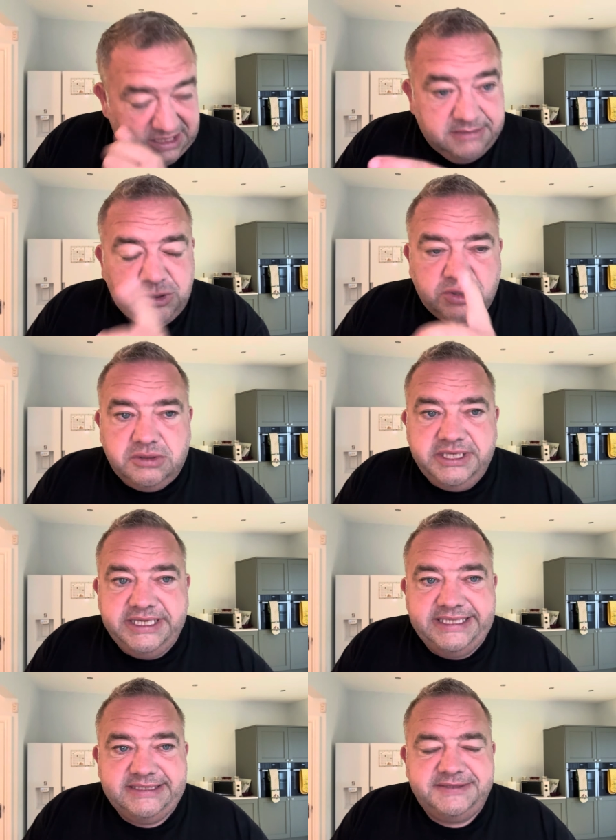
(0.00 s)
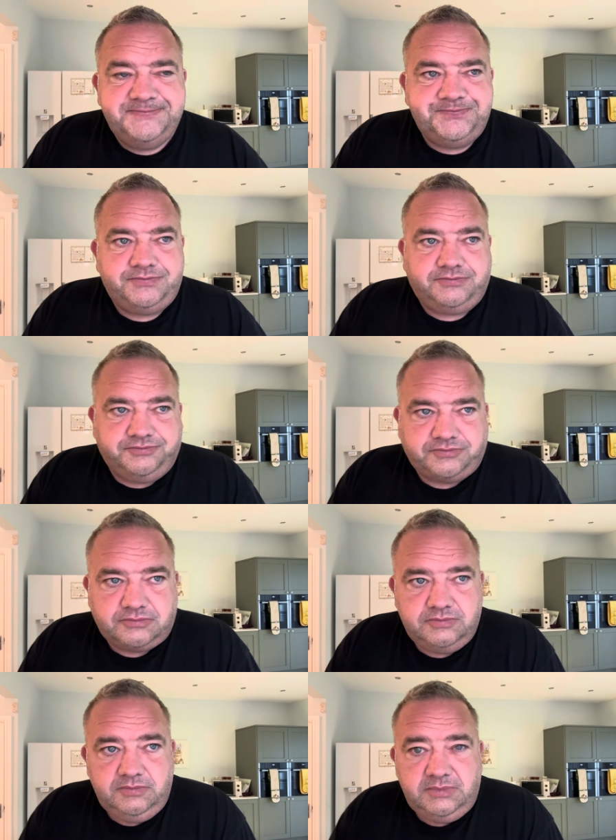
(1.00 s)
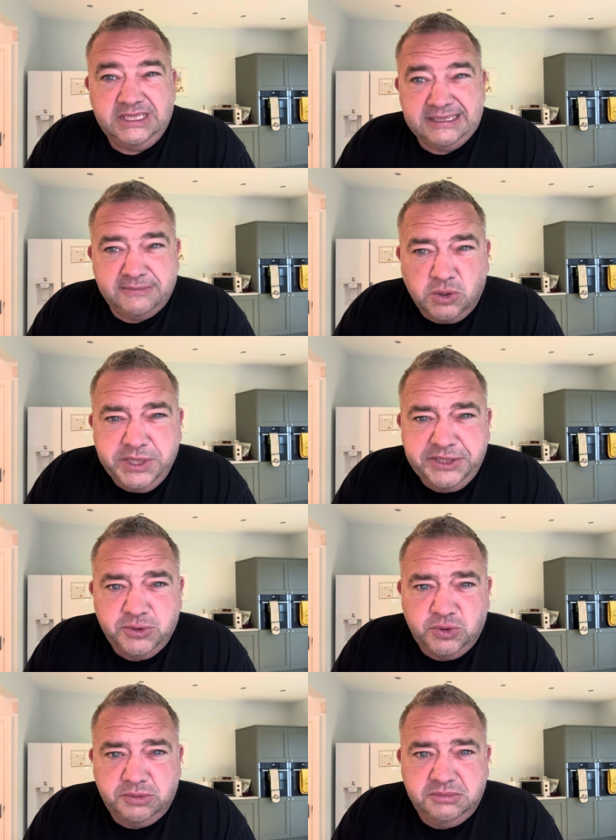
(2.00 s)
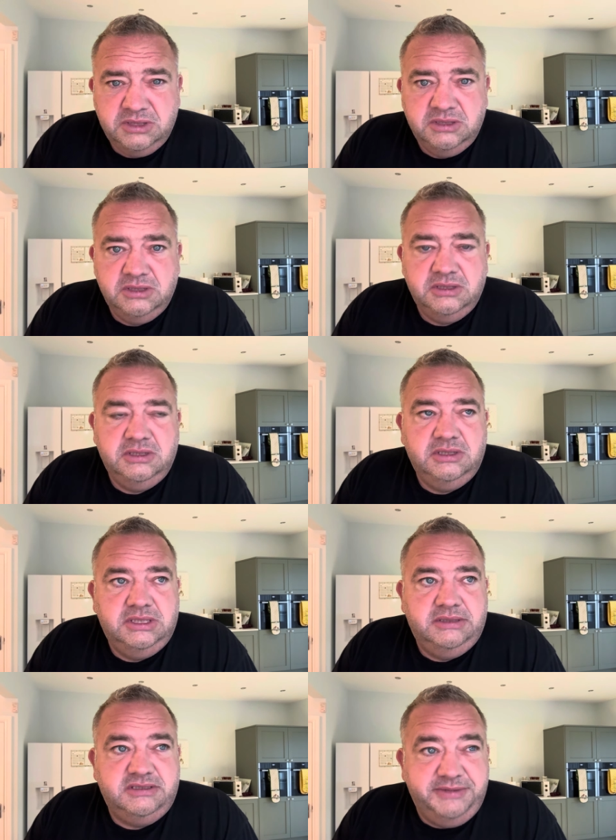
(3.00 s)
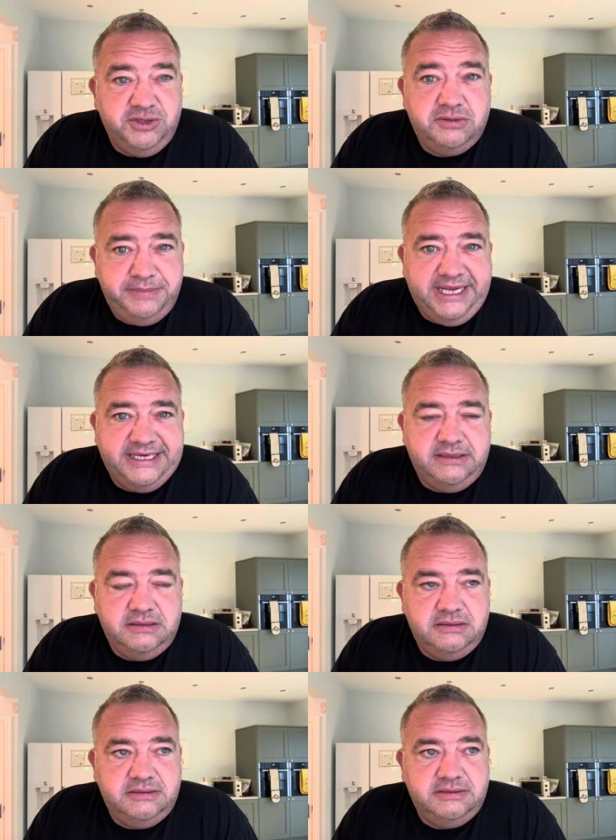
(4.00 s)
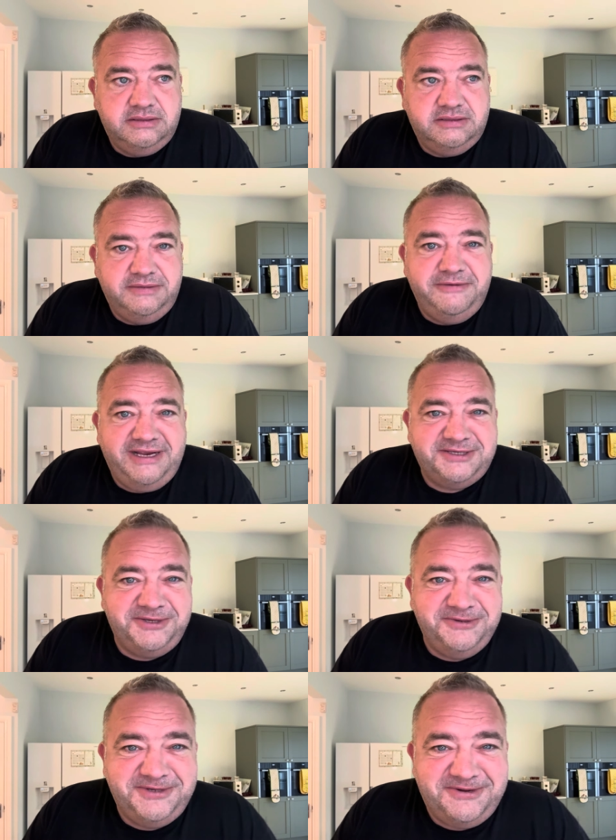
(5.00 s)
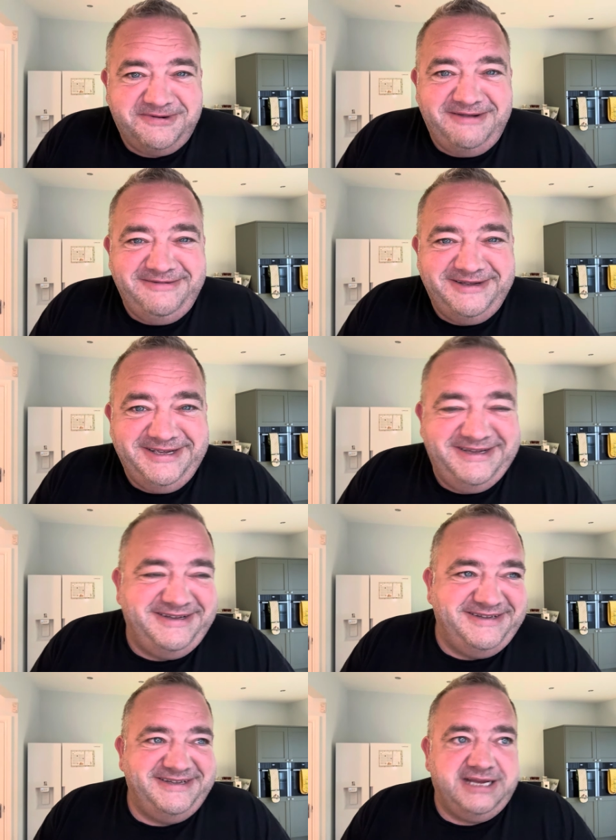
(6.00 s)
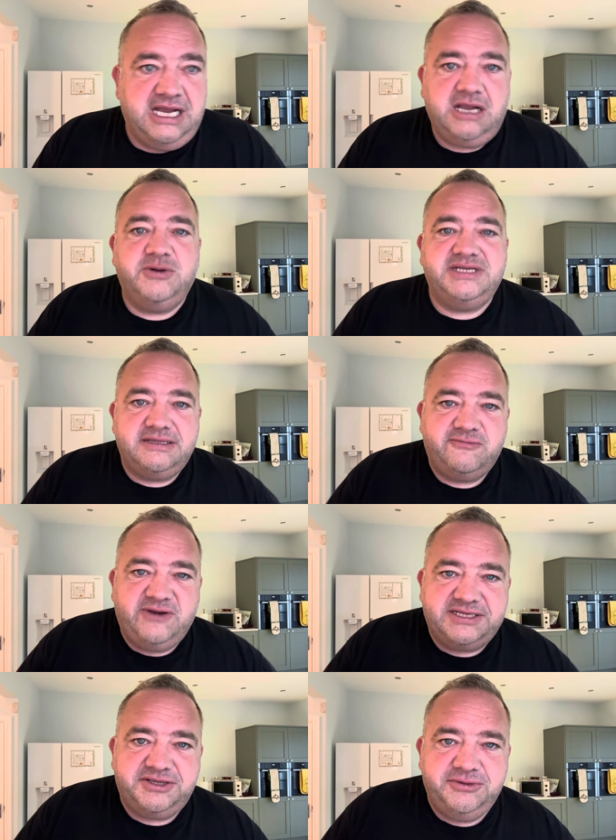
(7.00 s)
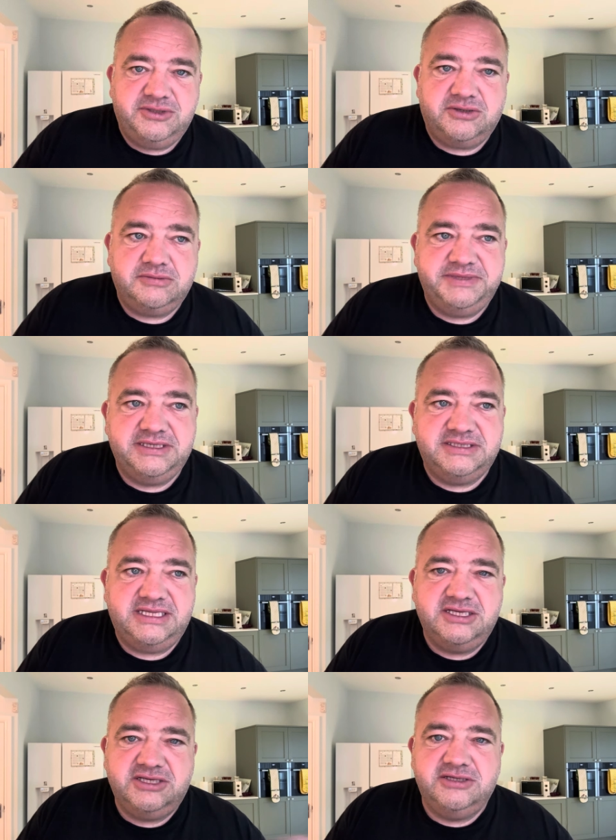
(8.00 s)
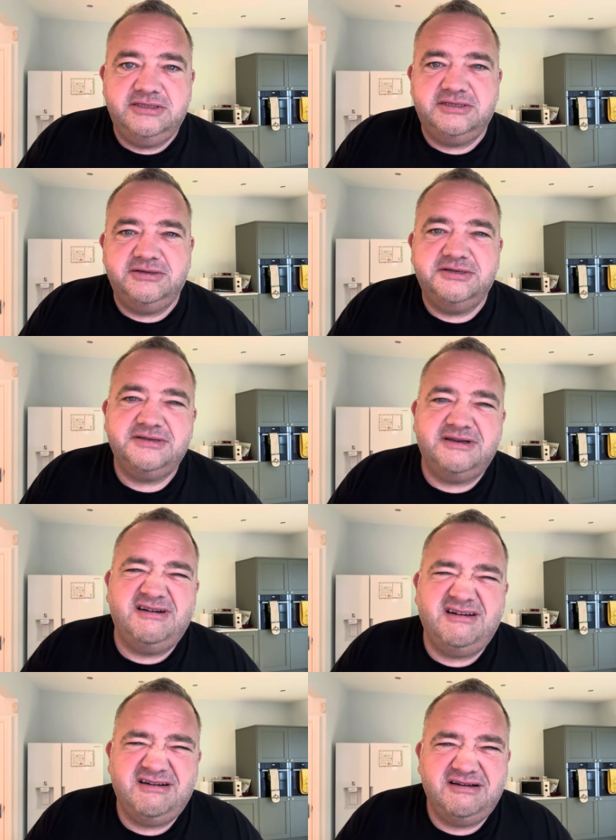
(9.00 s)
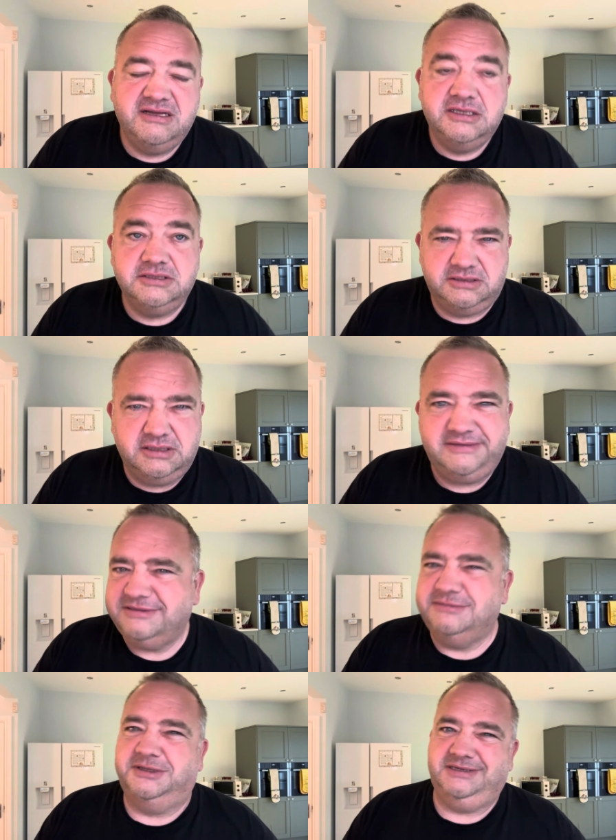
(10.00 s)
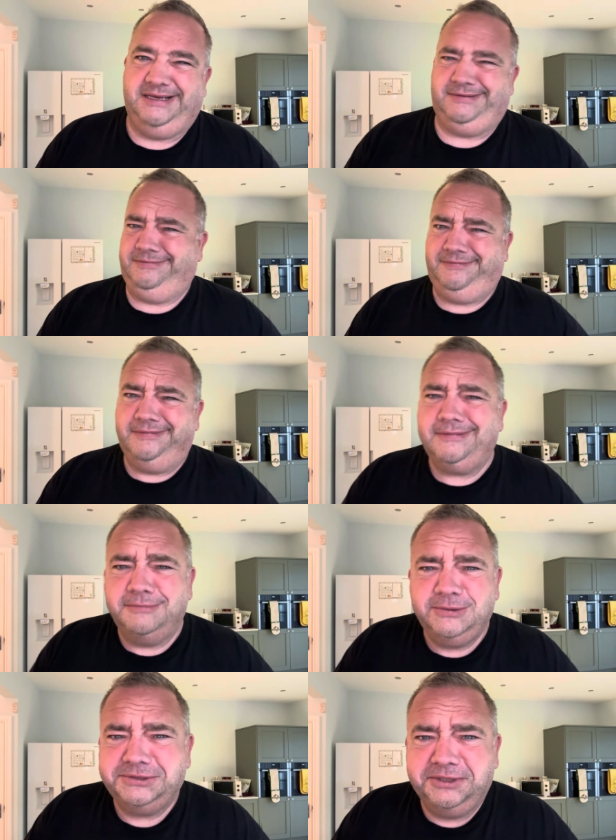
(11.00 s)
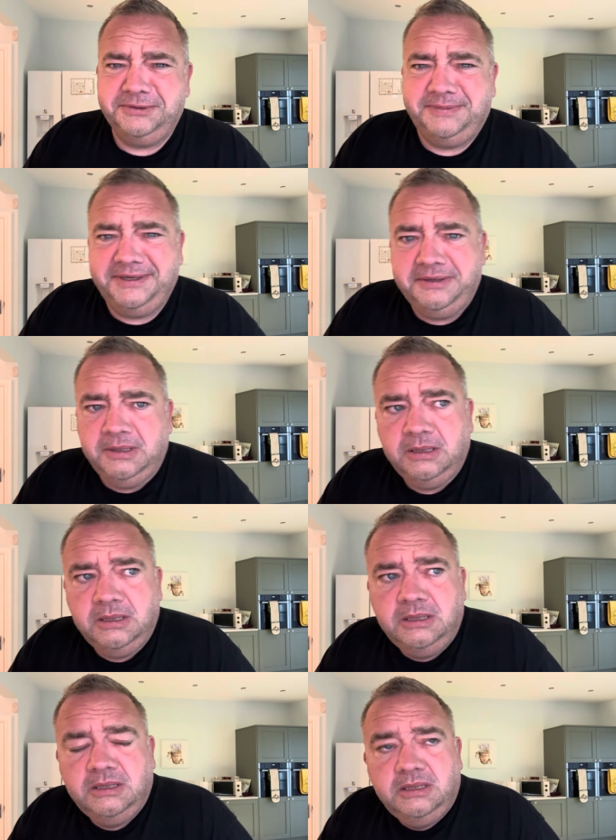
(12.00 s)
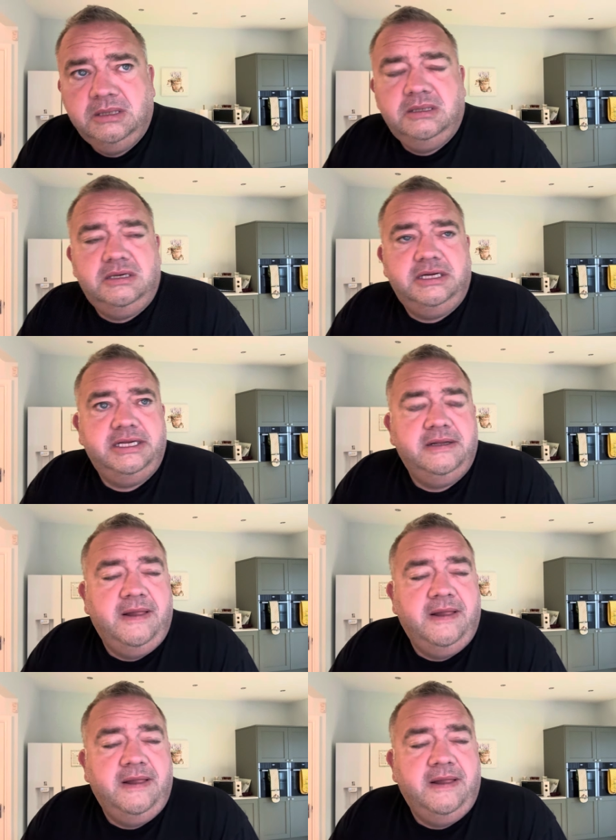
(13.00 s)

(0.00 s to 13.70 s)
But the good thing is that I'm going home to my own bed to my rescue dog, Remy. I always had the rescue dog because then the girls go, oh, do you know, come on, girls, I'm not stupid. Right?